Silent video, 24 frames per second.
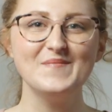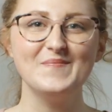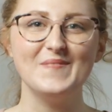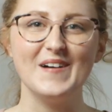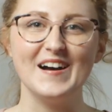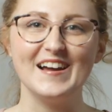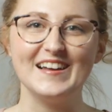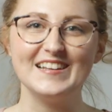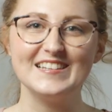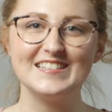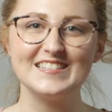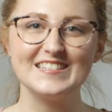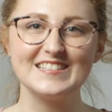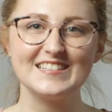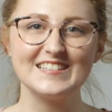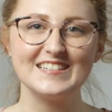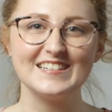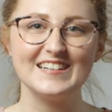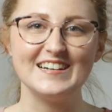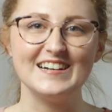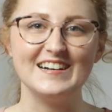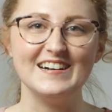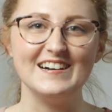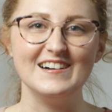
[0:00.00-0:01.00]
But
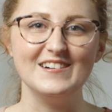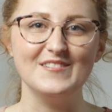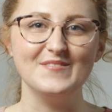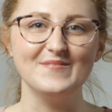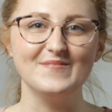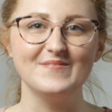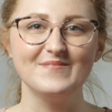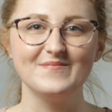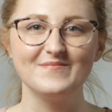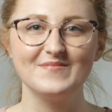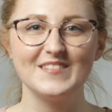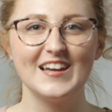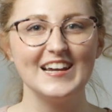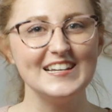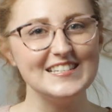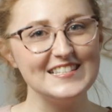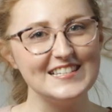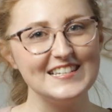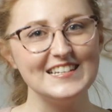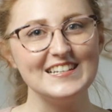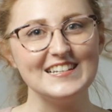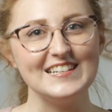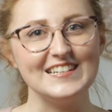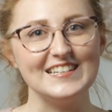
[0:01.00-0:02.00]
I
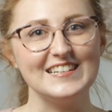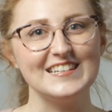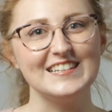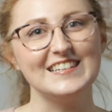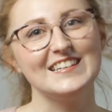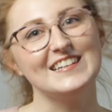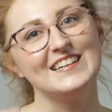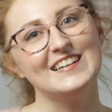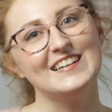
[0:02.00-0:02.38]
did.